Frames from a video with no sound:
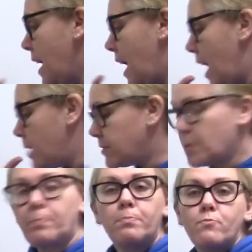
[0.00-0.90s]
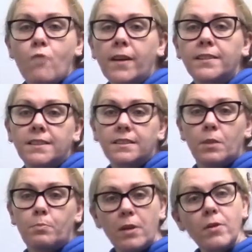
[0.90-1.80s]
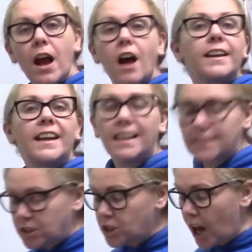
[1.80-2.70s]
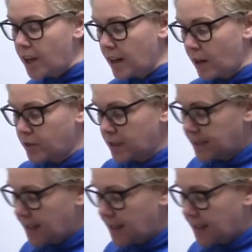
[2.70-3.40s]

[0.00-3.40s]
The rice, the biryani is done. I've just